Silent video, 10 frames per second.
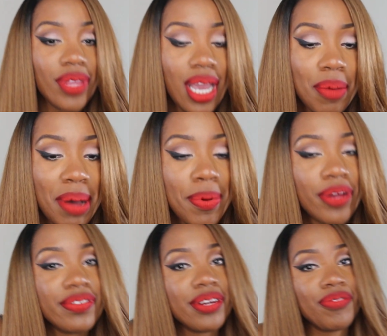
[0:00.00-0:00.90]
I
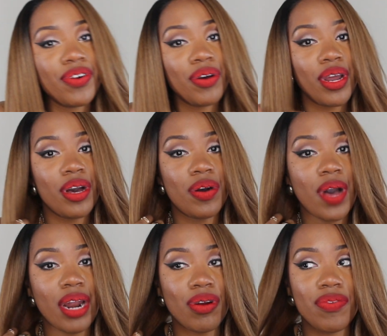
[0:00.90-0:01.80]
posted a photo.
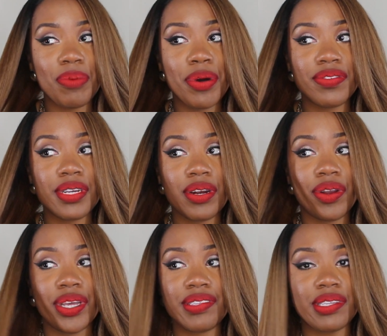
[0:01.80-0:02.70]
I don't know if I posted it
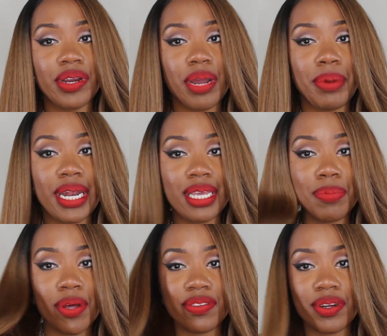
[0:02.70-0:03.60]
on Instagram, but I did
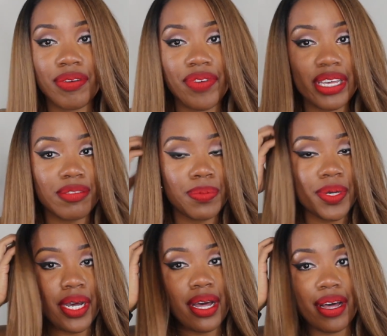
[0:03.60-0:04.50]
post it on
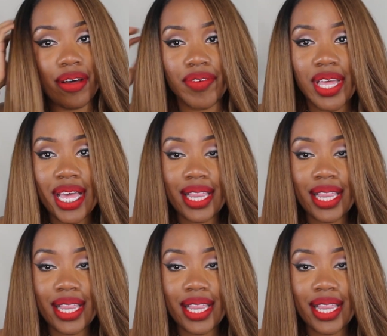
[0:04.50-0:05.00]
Facebook of